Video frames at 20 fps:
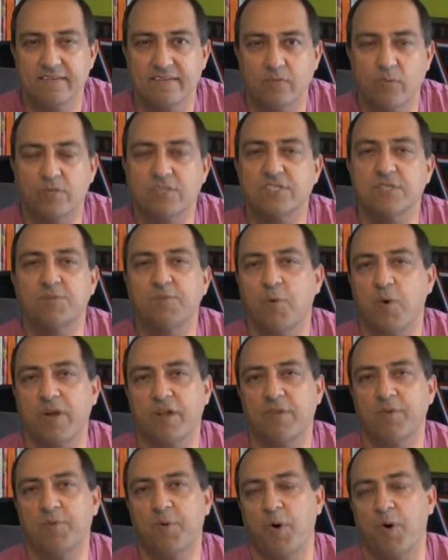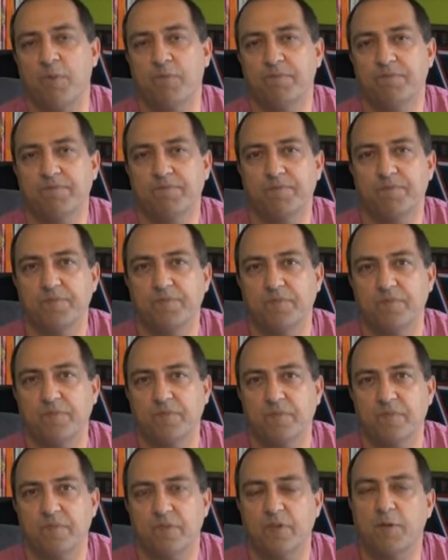What's the point of the poem?
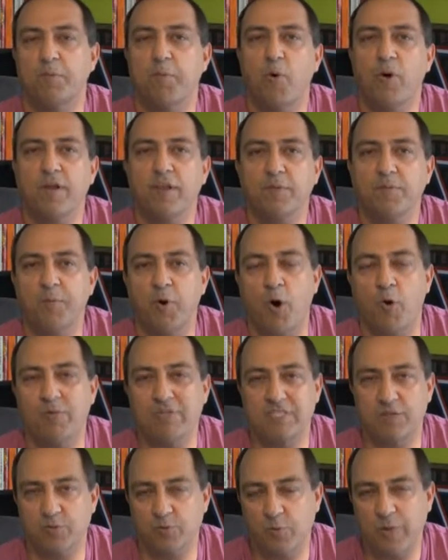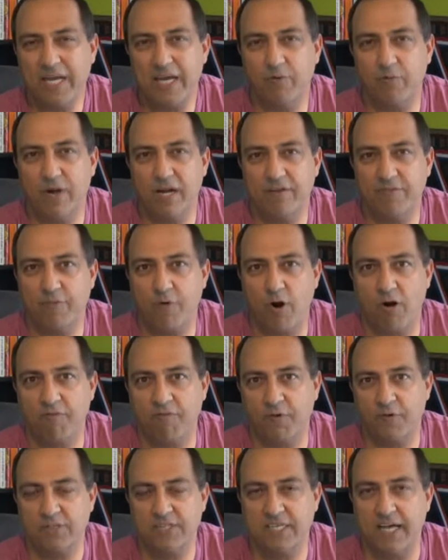The point of the poem is as we get ready for our
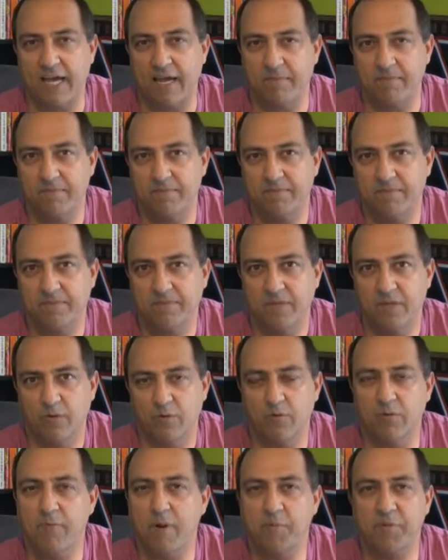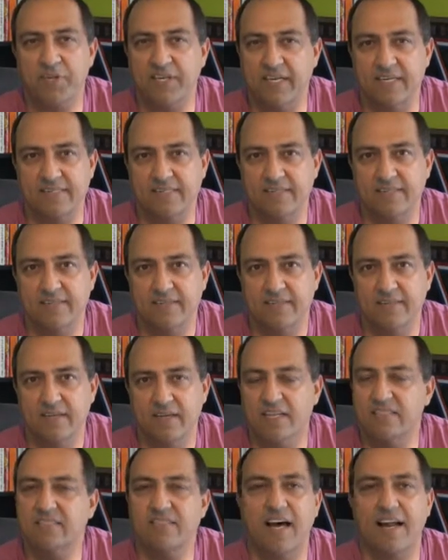first game, remember this,
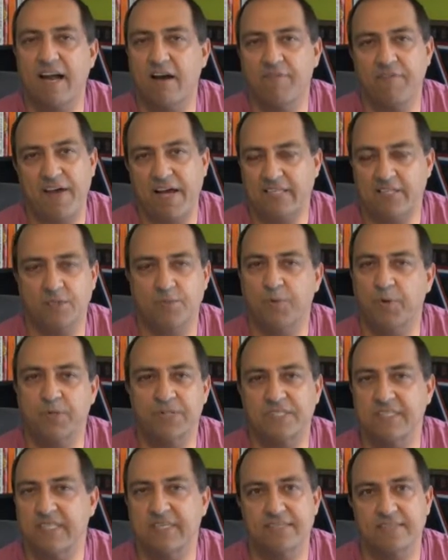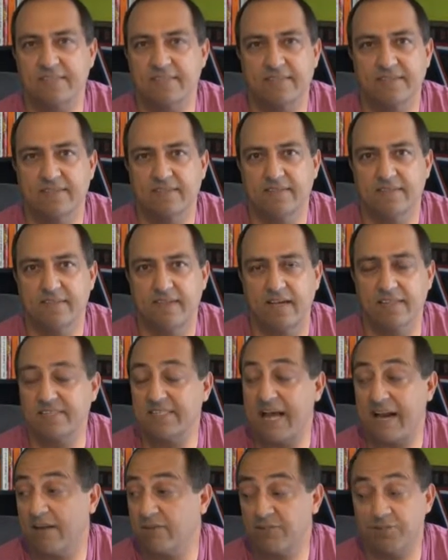it's not how fast a person is. It's
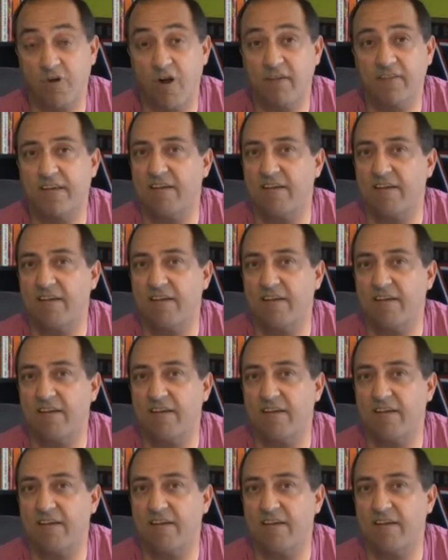not how strong